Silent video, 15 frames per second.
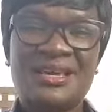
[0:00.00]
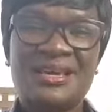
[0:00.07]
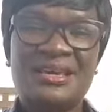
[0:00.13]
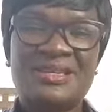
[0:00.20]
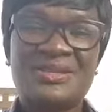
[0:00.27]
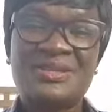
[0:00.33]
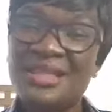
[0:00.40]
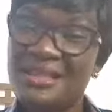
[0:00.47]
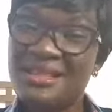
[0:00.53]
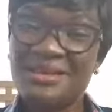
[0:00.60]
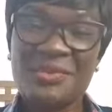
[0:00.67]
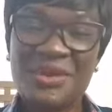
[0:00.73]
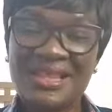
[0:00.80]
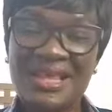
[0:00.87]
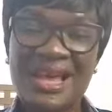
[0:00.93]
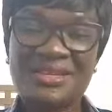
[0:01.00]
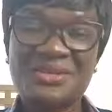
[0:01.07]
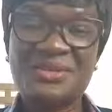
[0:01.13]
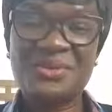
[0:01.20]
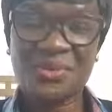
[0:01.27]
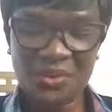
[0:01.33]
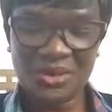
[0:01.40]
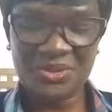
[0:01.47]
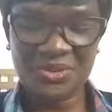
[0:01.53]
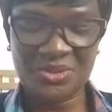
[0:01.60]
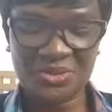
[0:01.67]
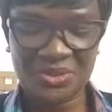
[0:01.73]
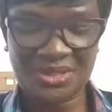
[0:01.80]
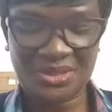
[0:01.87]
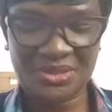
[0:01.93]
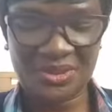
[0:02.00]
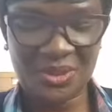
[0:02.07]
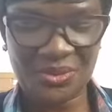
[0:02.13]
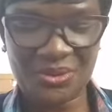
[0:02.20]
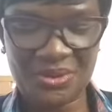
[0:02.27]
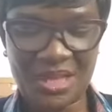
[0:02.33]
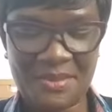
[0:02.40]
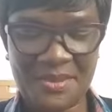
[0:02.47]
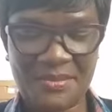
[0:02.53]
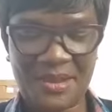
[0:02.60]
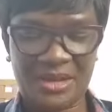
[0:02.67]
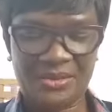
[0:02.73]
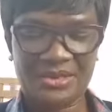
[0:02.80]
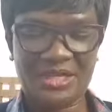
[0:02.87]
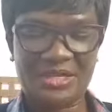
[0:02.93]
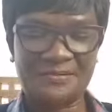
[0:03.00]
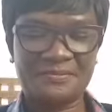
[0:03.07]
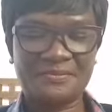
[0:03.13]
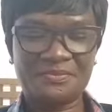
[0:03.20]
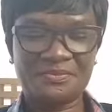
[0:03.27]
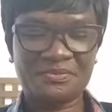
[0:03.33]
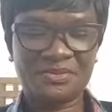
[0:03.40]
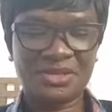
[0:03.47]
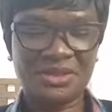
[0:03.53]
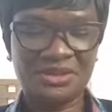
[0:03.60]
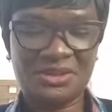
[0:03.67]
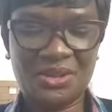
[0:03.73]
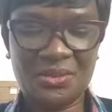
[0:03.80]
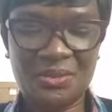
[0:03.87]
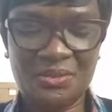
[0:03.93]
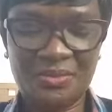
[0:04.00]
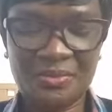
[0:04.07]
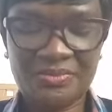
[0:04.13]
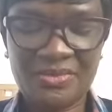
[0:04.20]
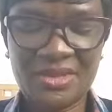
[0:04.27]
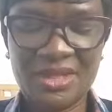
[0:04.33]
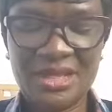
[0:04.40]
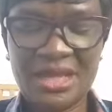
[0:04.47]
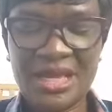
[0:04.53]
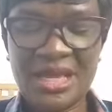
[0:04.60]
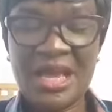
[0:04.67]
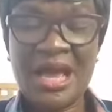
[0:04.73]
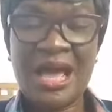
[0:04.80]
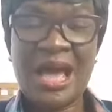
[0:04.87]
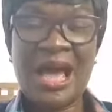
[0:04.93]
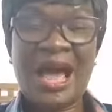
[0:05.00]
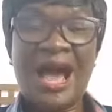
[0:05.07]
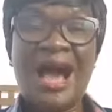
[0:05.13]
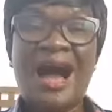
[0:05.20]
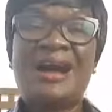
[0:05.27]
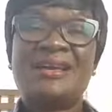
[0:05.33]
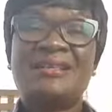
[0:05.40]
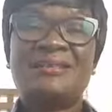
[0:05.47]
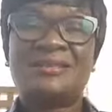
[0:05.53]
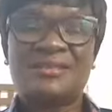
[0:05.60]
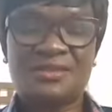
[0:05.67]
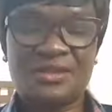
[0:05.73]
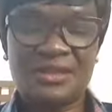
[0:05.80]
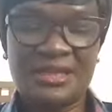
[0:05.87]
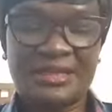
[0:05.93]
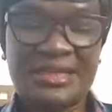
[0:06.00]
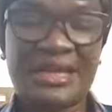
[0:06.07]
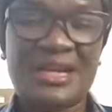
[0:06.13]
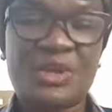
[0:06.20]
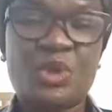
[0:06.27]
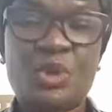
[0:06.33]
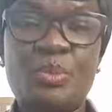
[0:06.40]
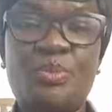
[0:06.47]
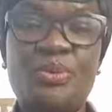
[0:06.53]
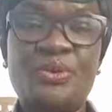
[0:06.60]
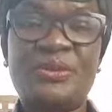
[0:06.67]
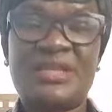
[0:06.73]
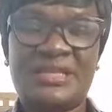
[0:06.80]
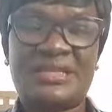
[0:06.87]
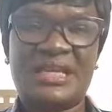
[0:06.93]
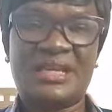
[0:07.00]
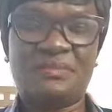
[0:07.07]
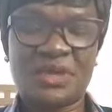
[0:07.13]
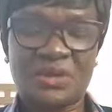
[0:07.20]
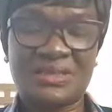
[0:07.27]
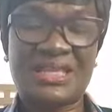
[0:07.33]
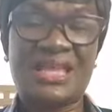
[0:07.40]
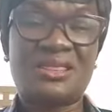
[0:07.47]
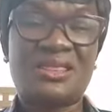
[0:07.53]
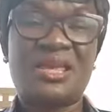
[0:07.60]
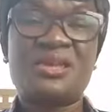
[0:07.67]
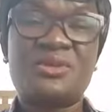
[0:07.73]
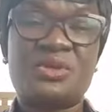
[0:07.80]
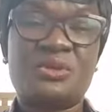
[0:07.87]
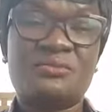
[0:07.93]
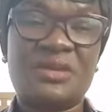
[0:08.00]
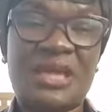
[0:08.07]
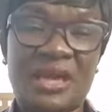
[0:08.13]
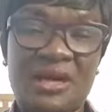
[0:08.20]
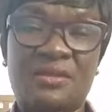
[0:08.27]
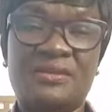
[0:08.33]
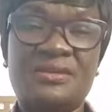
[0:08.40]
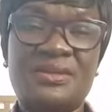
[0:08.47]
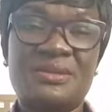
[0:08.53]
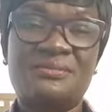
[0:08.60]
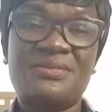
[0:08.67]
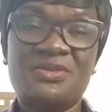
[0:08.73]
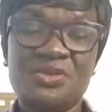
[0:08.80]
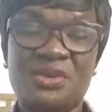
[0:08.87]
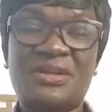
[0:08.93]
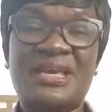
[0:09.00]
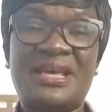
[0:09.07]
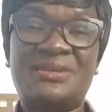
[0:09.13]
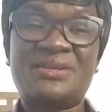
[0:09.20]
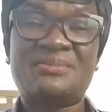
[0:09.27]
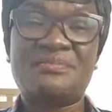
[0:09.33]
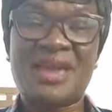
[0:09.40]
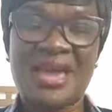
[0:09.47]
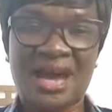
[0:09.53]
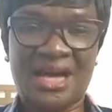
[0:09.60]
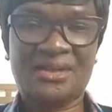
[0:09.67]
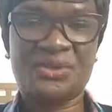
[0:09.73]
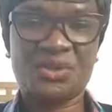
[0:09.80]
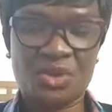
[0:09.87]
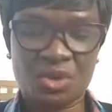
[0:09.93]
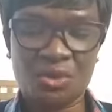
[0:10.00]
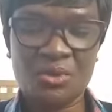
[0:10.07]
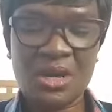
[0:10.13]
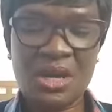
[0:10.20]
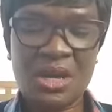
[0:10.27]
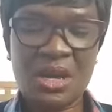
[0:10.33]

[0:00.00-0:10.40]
so that when they ask you questions, you can talk to them about it. So I decided to put this in because I think some girls, some young girls may ask you,